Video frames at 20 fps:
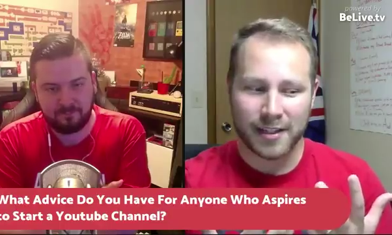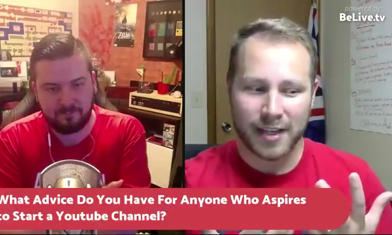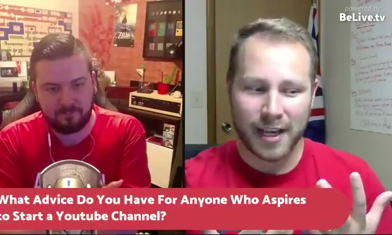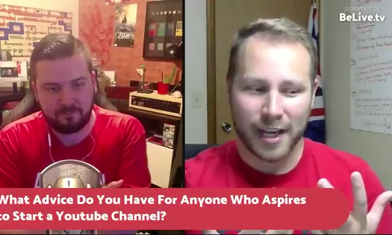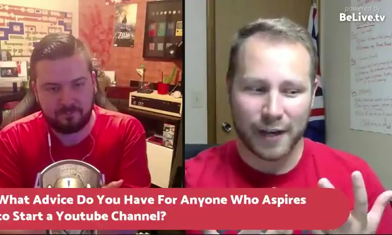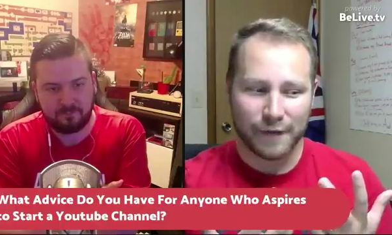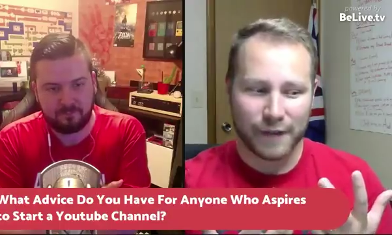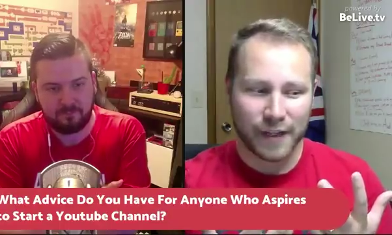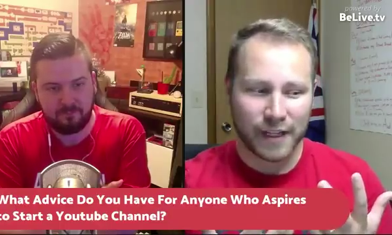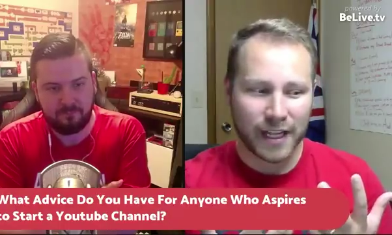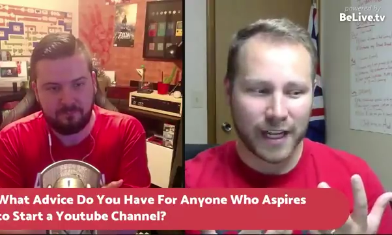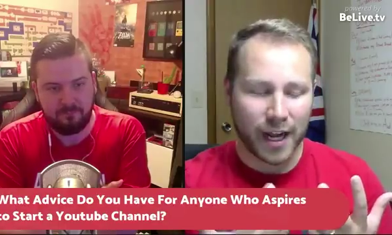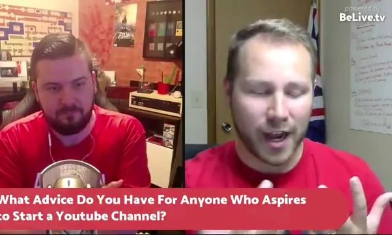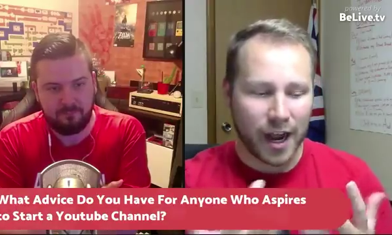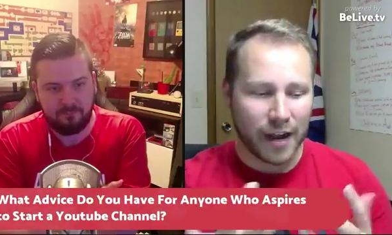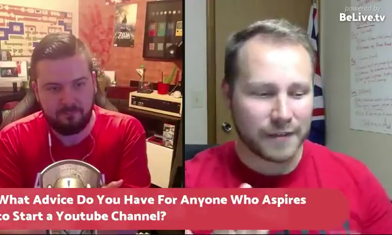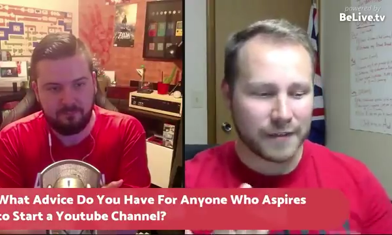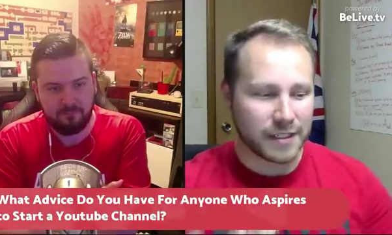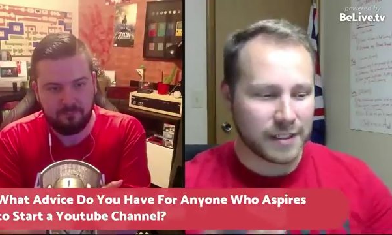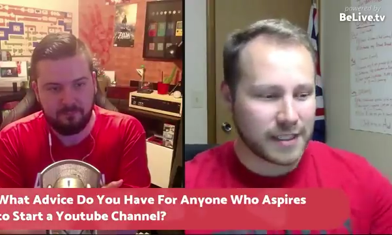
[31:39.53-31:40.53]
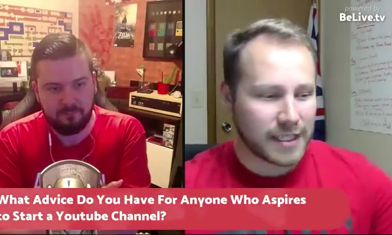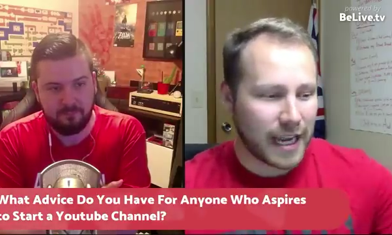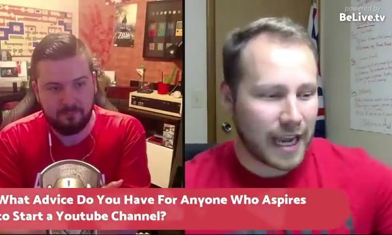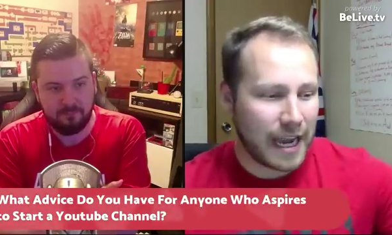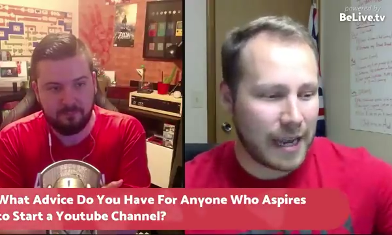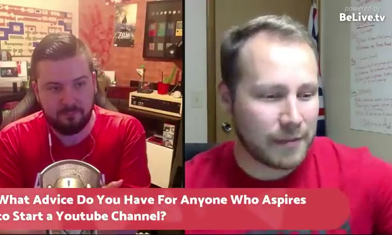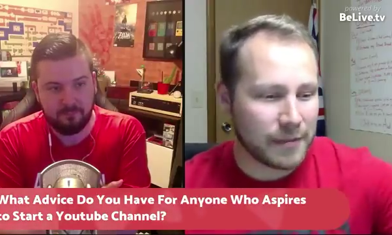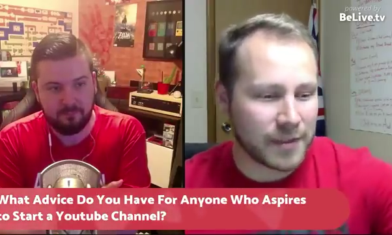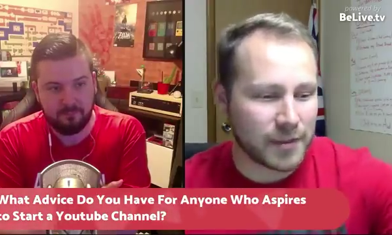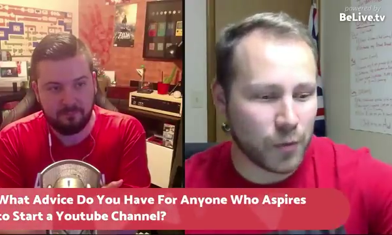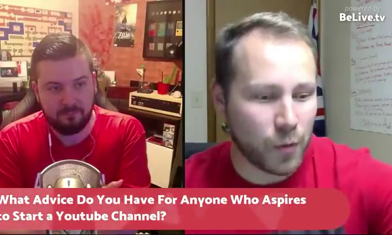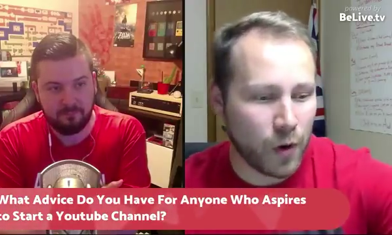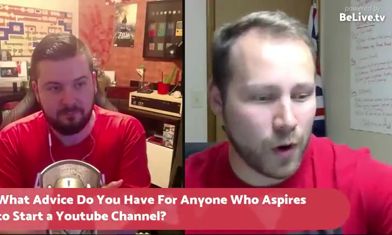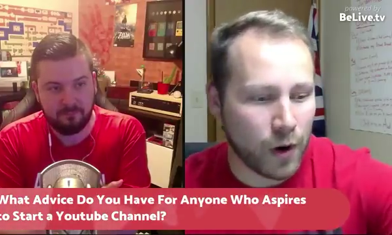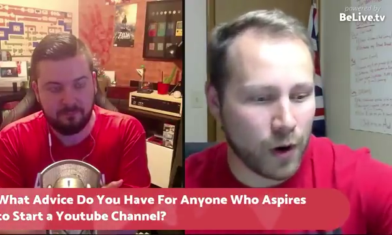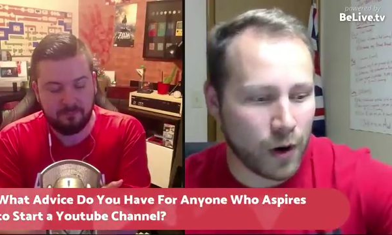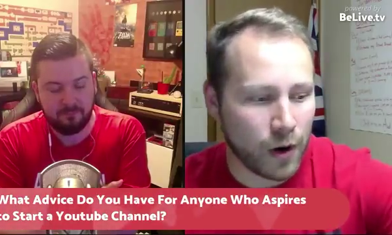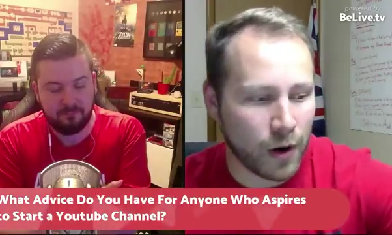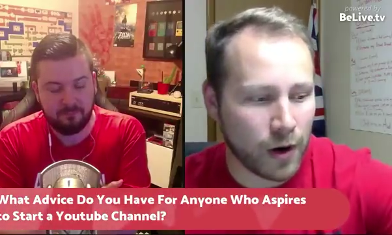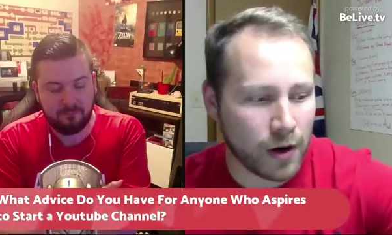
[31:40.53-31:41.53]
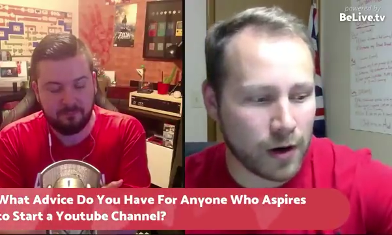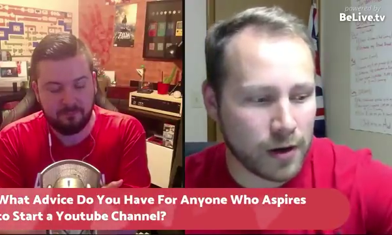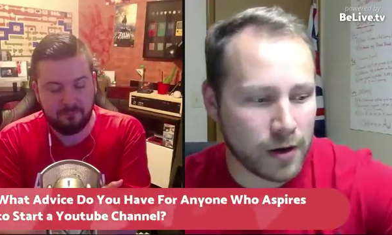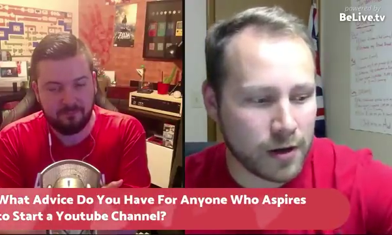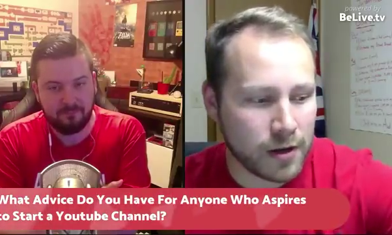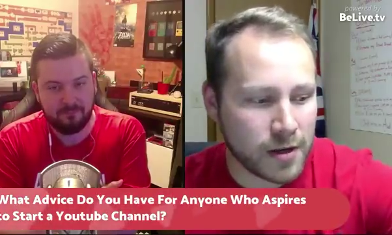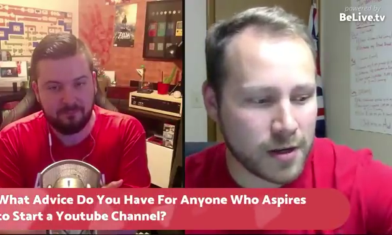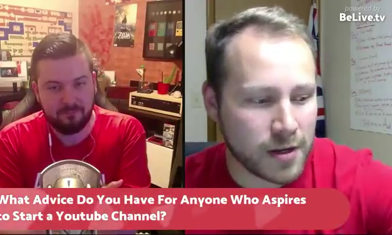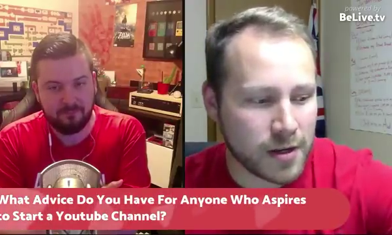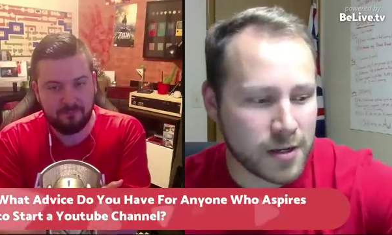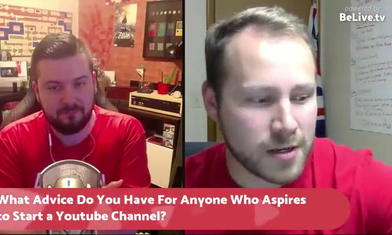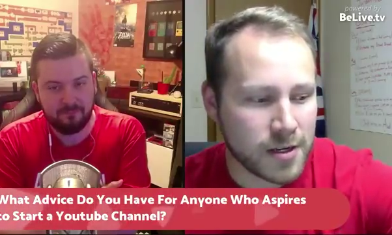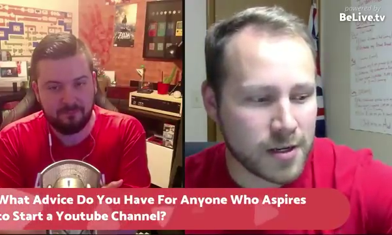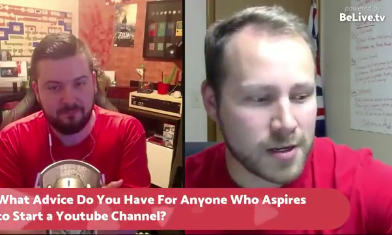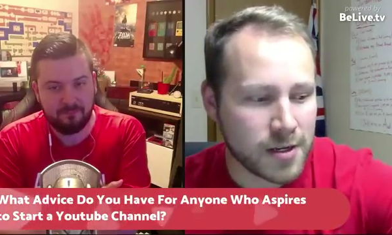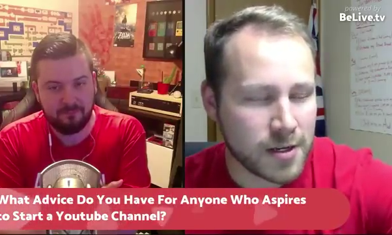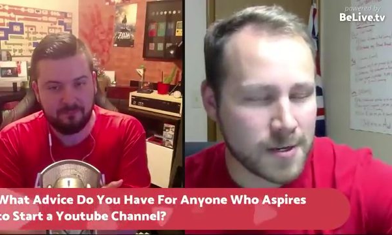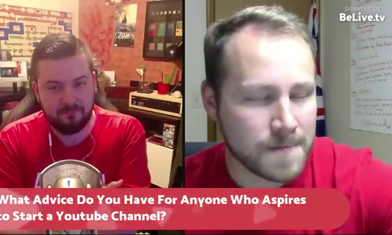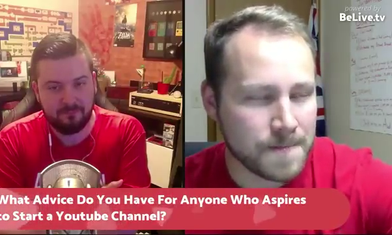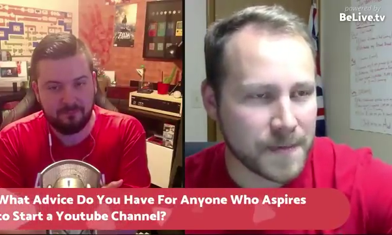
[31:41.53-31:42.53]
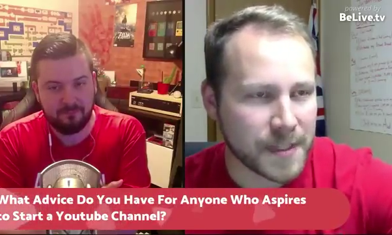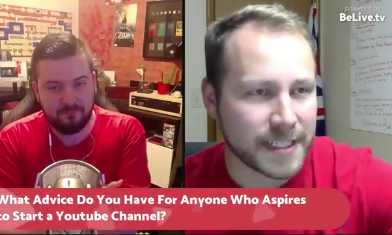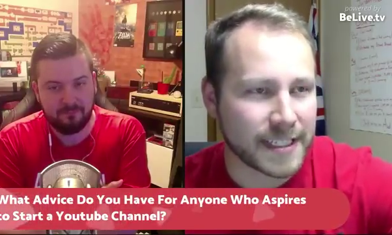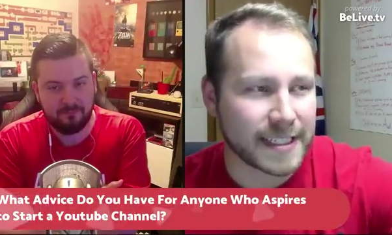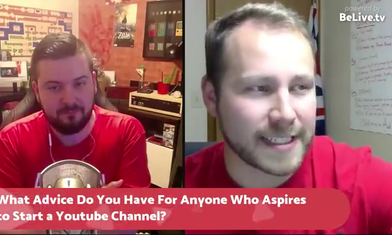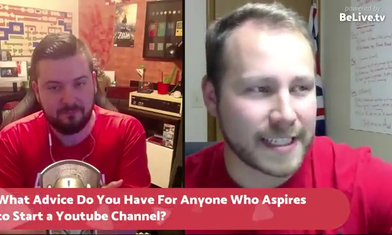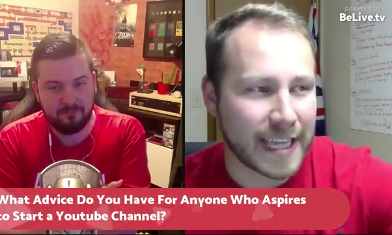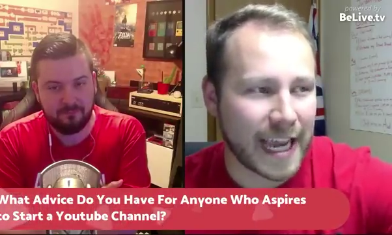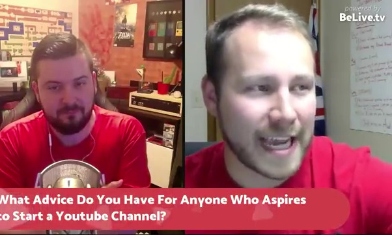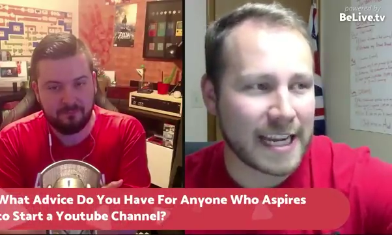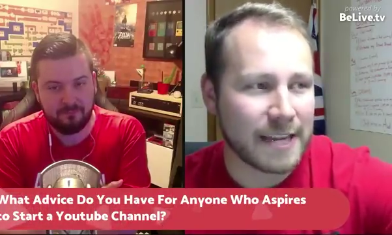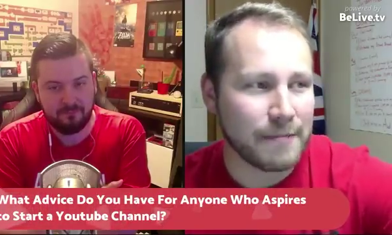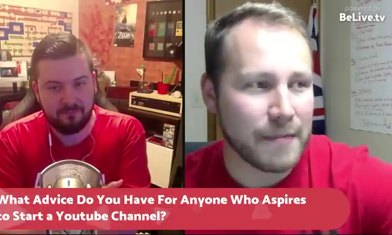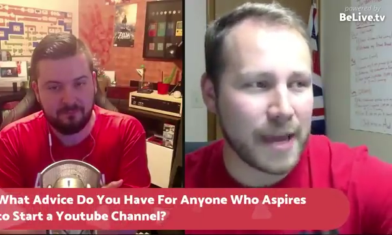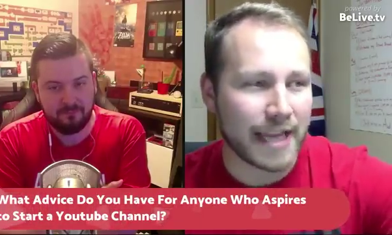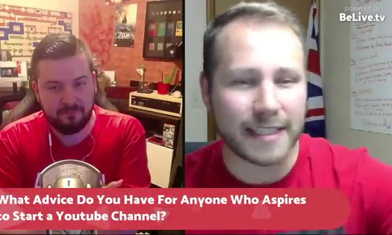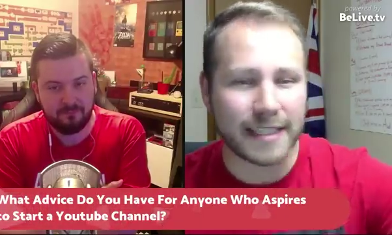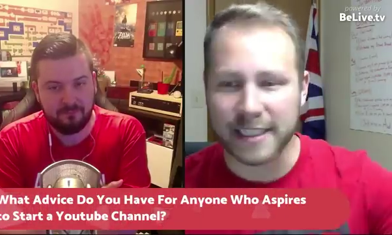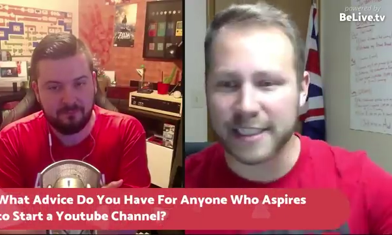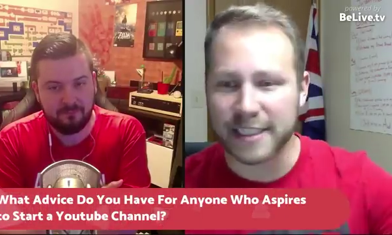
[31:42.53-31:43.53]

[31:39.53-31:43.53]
Speaker 1: I feel like oftentimes we're society makes